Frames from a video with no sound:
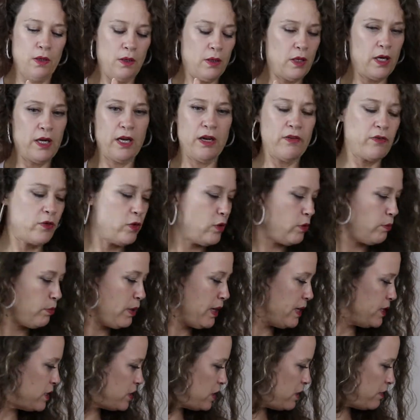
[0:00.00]
And I've got
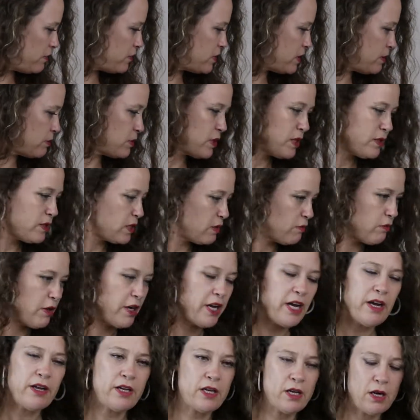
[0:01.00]
plenty of, sometimes I run
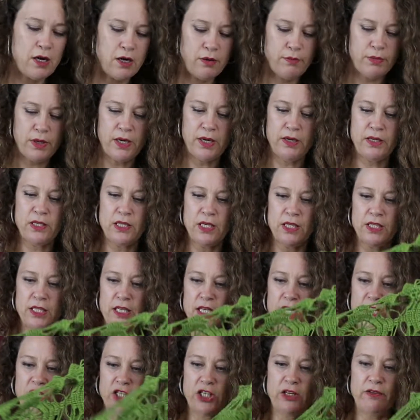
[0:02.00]
out of yarn, but I
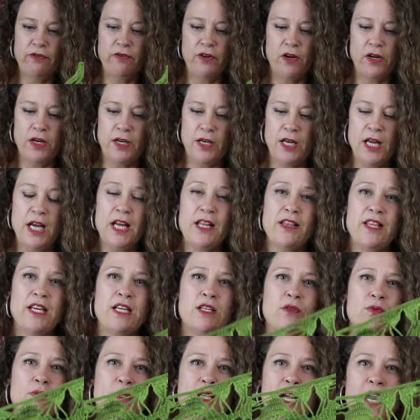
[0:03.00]
did actually find,
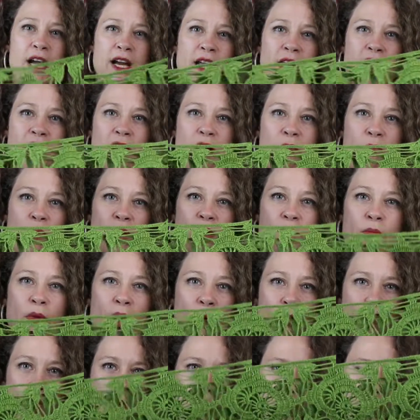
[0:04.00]
this was hanging up in
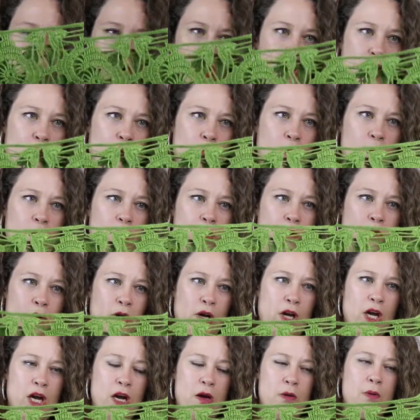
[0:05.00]
my wardrobe on
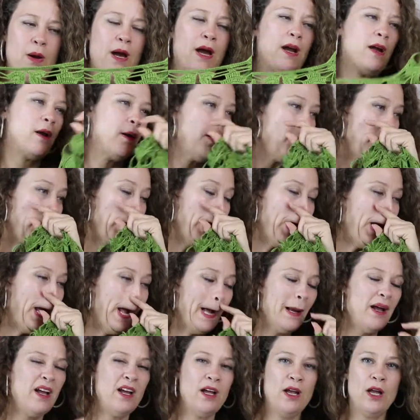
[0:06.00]
a coat hanger
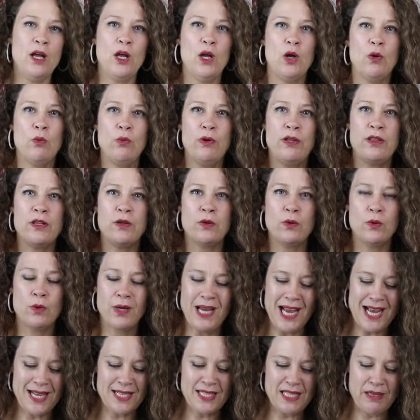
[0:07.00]
with an
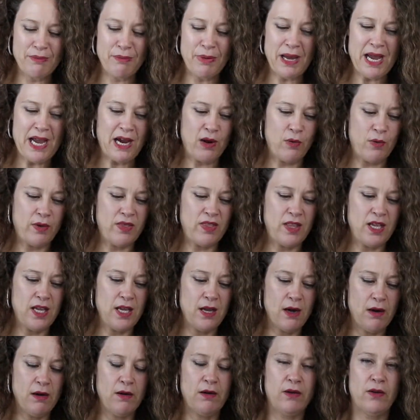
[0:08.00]
organza bag with the
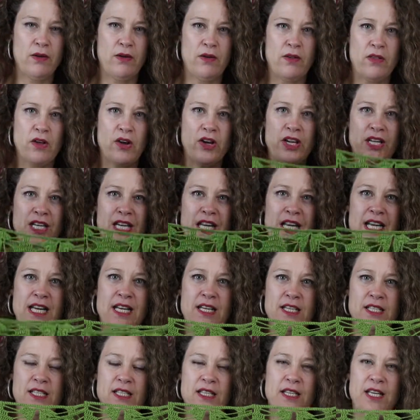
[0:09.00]
yarn that I
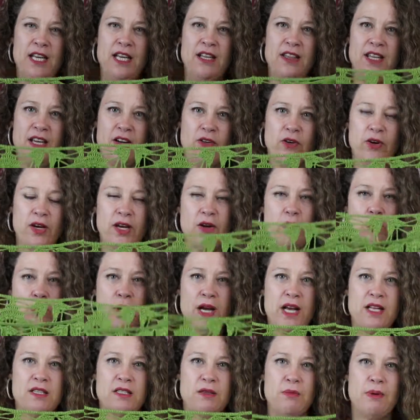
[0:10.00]
need in the
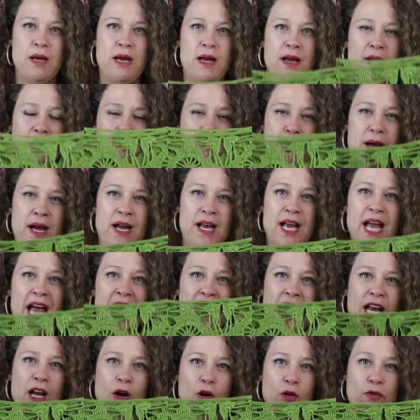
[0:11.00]
organza bag
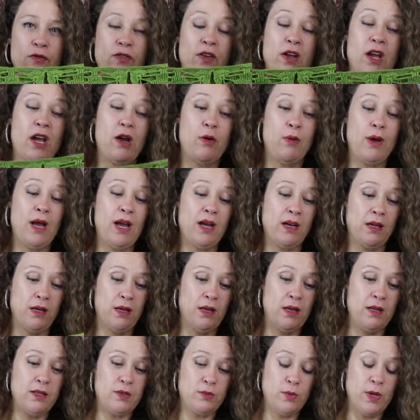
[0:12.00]
hanging off the coat hanger
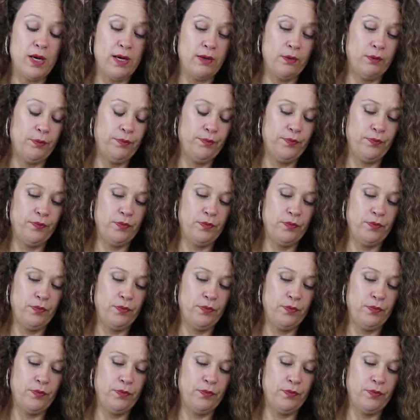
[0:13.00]
as well.